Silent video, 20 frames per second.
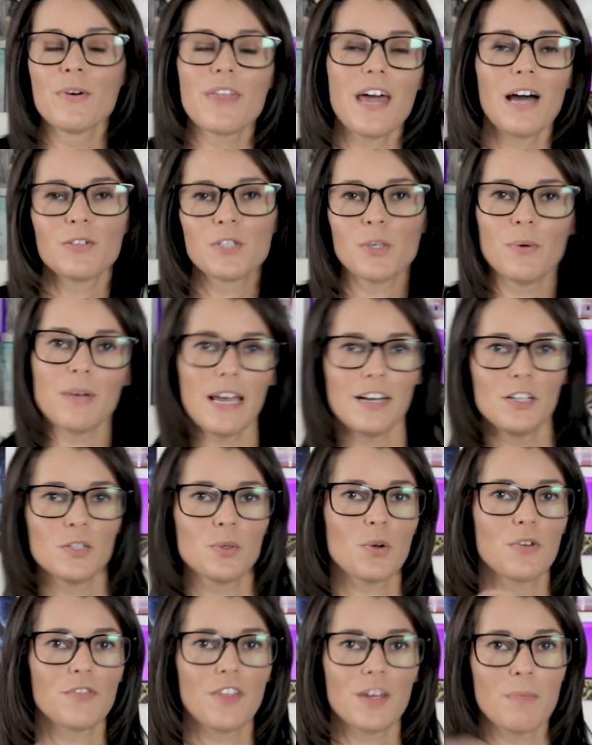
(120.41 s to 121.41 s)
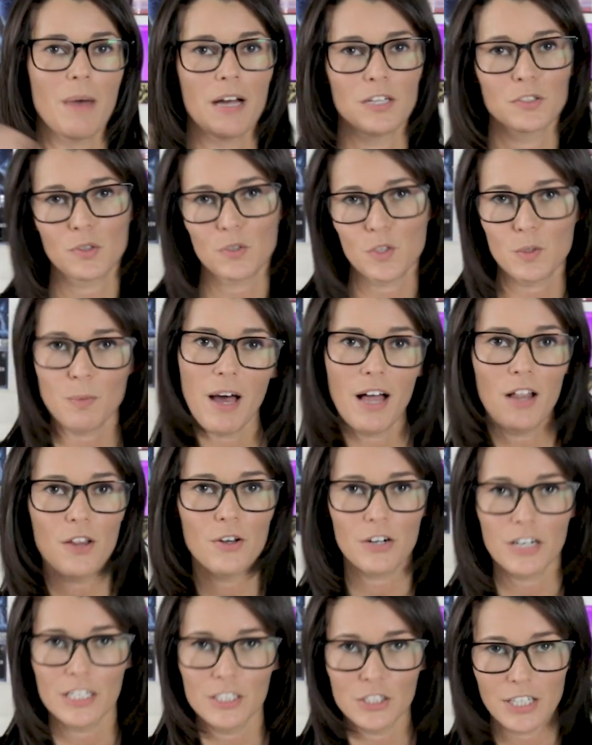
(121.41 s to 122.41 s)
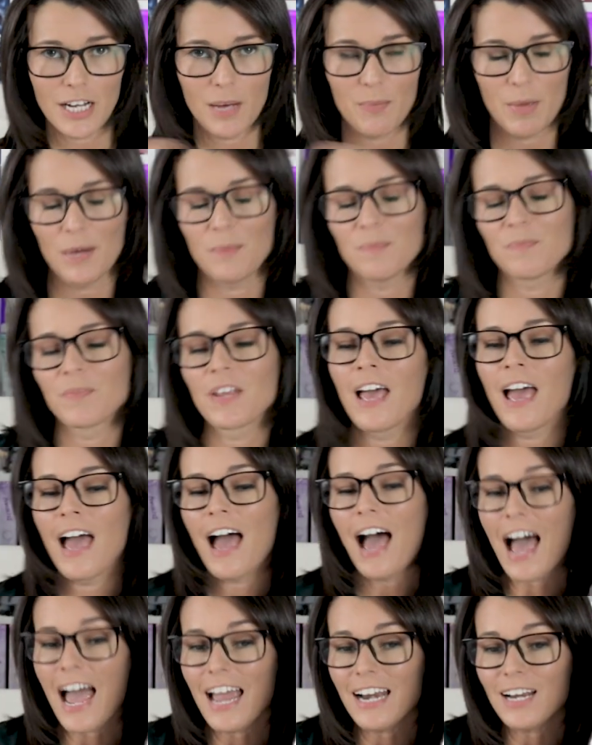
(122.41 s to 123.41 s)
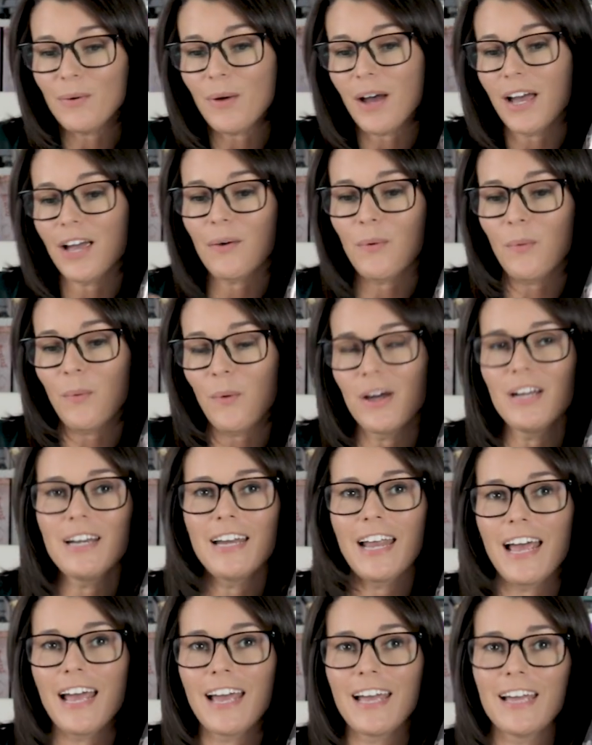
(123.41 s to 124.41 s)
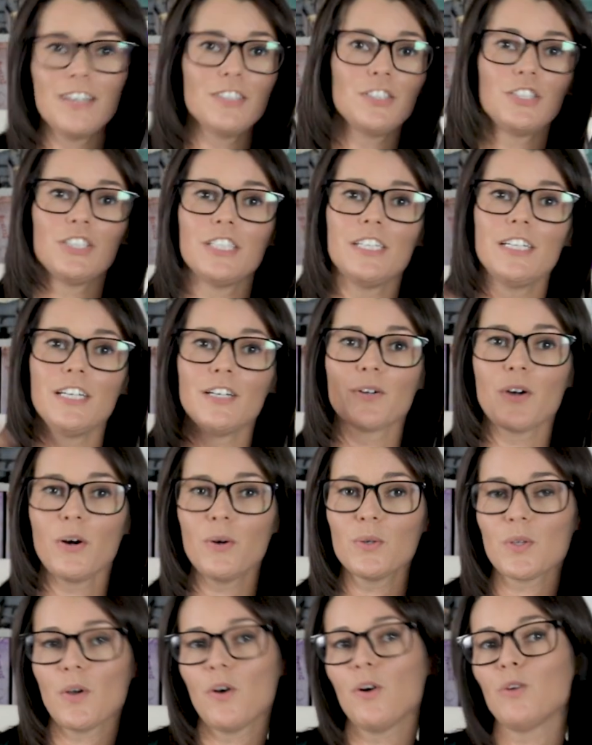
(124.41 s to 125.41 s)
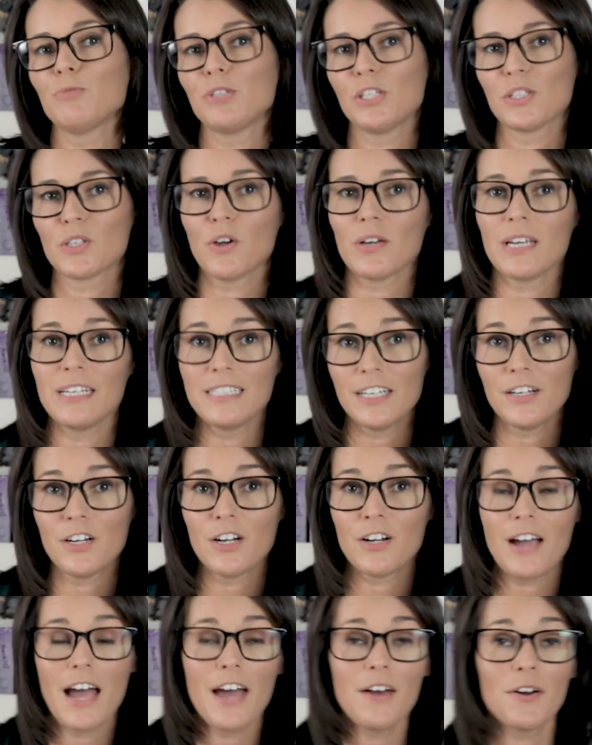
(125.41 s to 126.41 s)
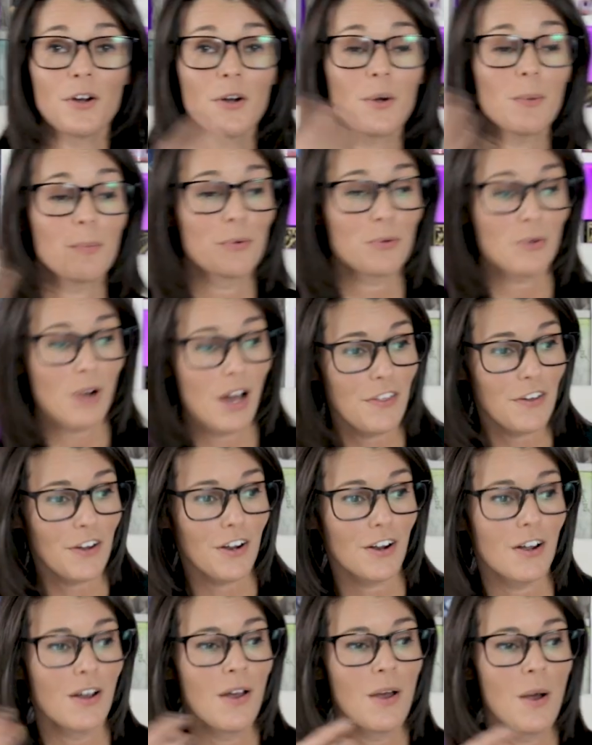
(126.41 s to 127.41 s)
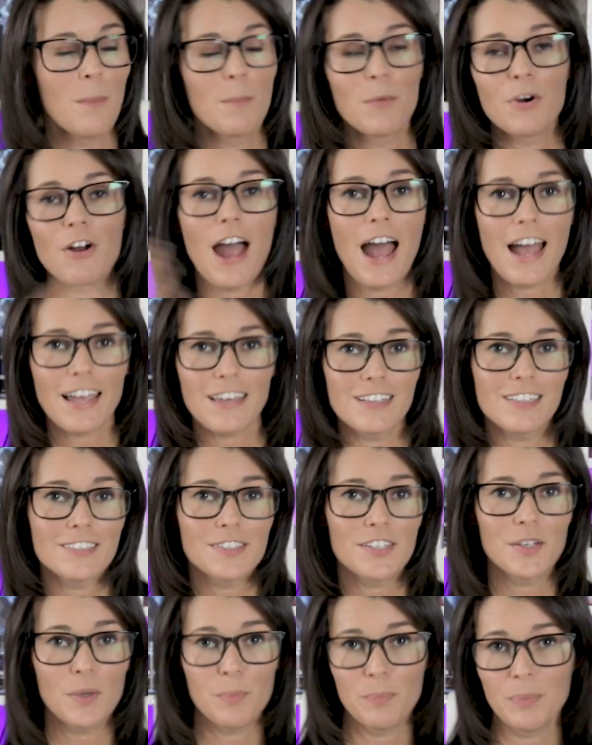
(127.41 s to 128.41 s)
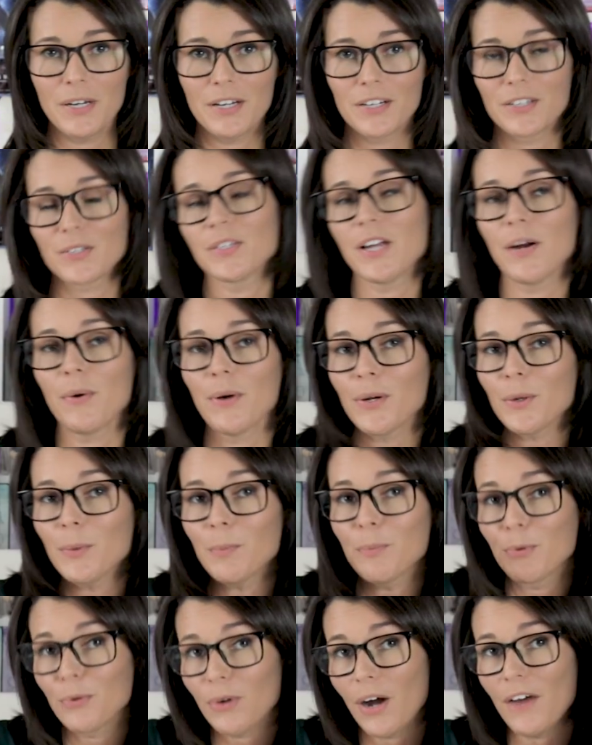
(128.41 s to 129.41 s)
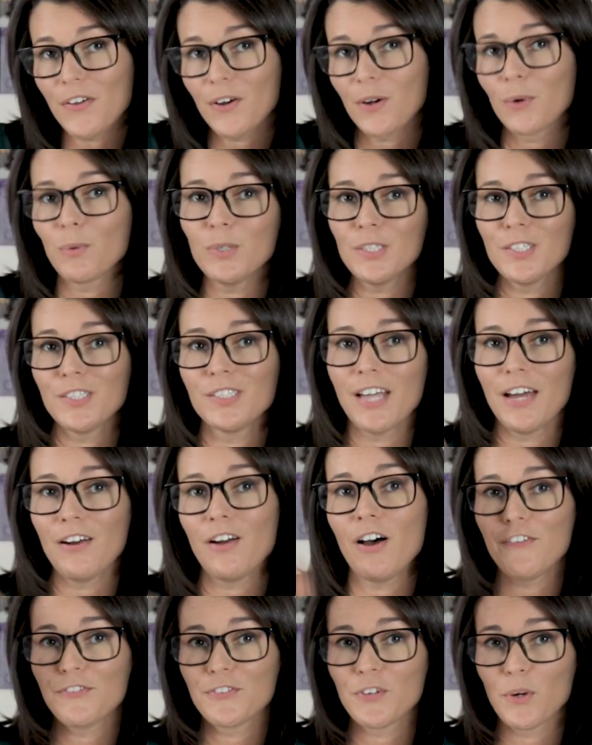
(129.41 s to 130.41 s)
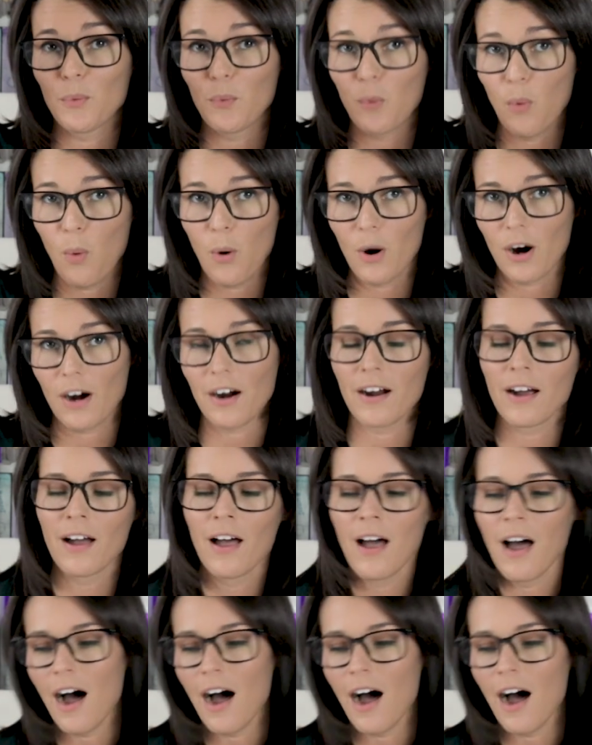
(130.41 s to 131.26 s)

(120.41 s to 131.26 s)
without doing any sort of like magical spell or enchantment. Anyway, one day she goes home, she's cooking dinner, and her brother miraculously appears. Now, her brother was sent off to war